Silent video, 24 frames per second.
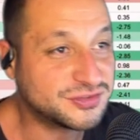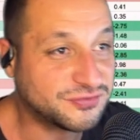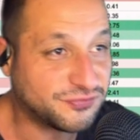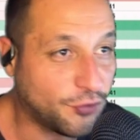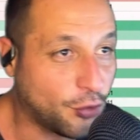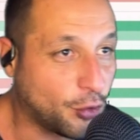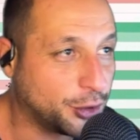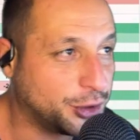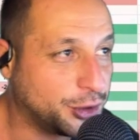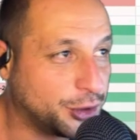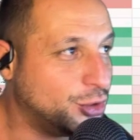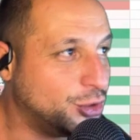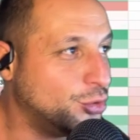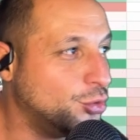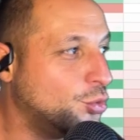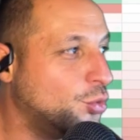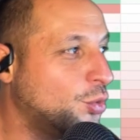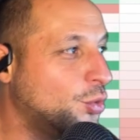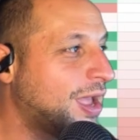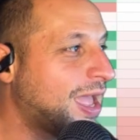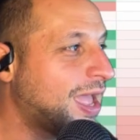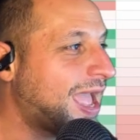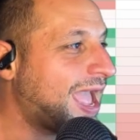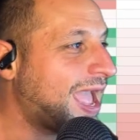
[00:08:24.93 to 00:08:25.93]
all of
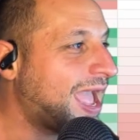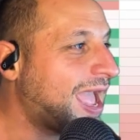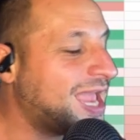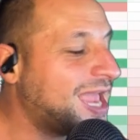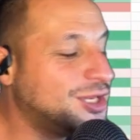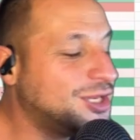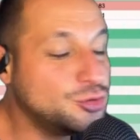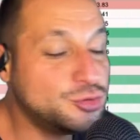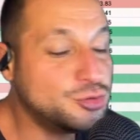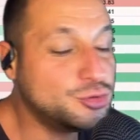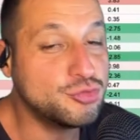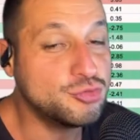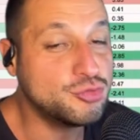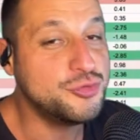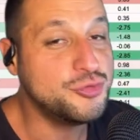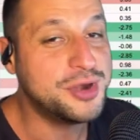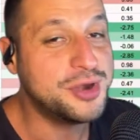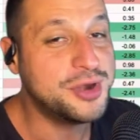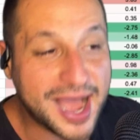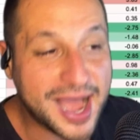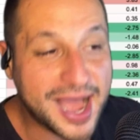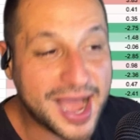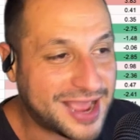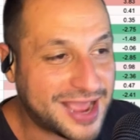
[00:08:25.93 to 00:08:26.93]
this for you.
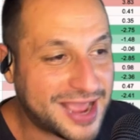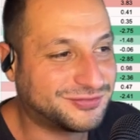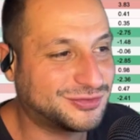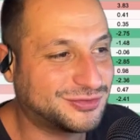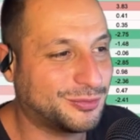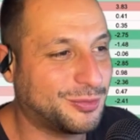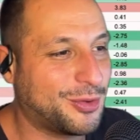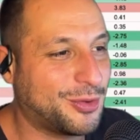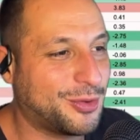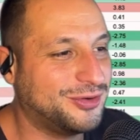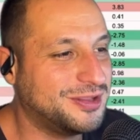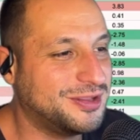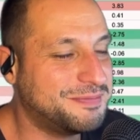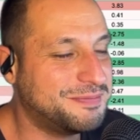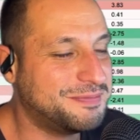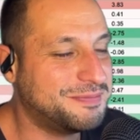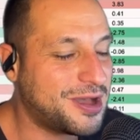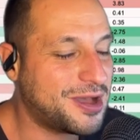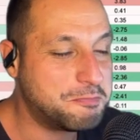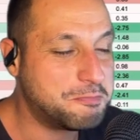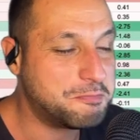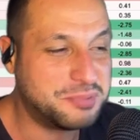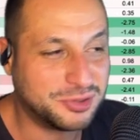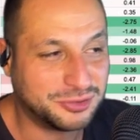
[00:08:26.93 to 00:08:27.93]
And you do not
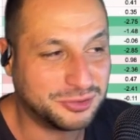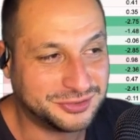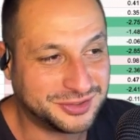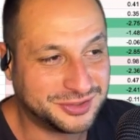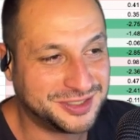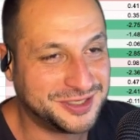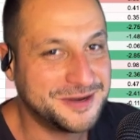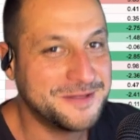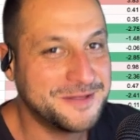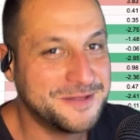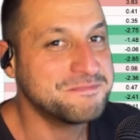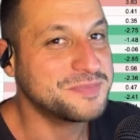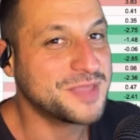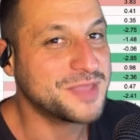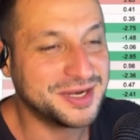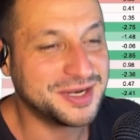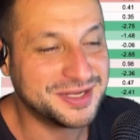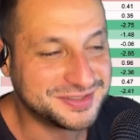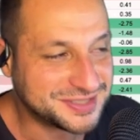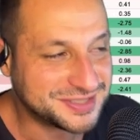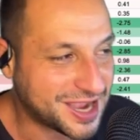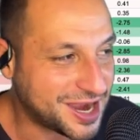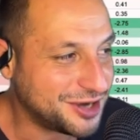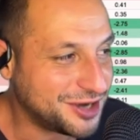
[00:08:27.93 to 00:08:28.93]
have to worry about
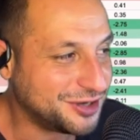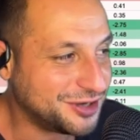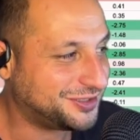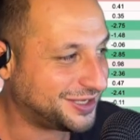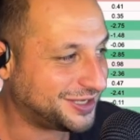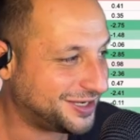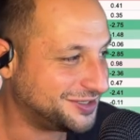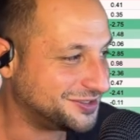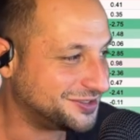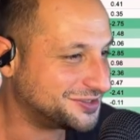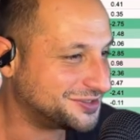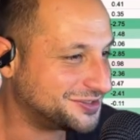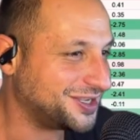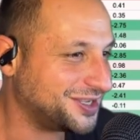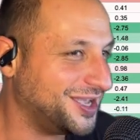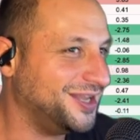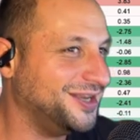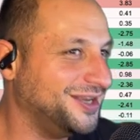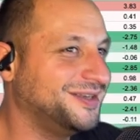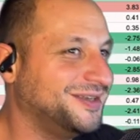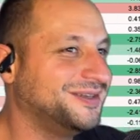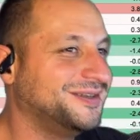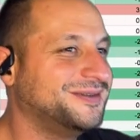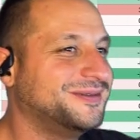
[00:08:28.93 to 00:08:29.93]
building an
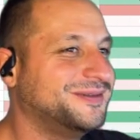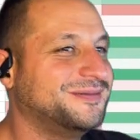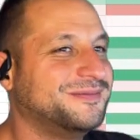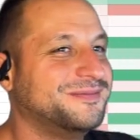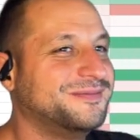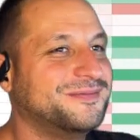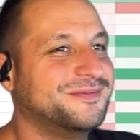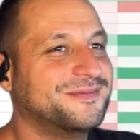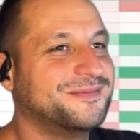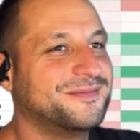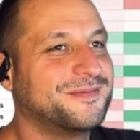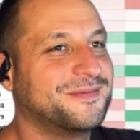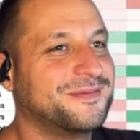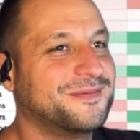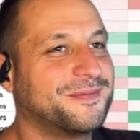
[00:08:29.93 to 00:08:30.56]
entire data set.